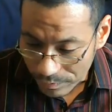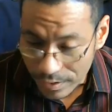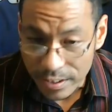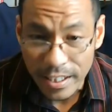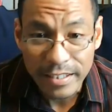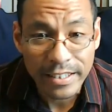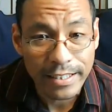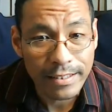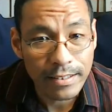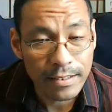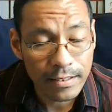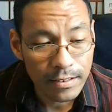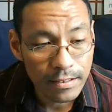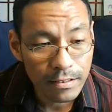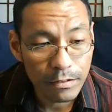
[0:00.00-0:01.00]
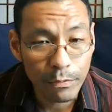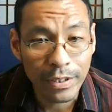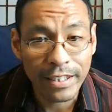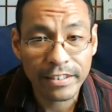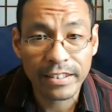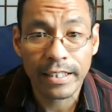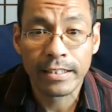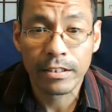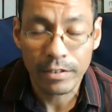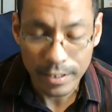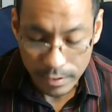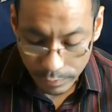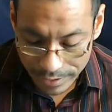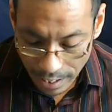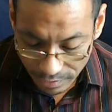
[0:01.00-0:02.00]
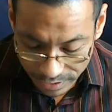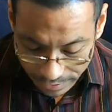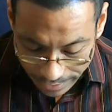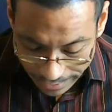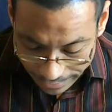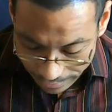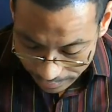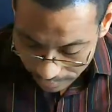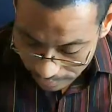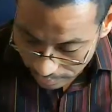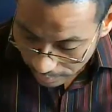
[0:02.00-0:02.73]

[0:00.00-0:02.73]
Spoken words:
Judges, where's Israel without her king?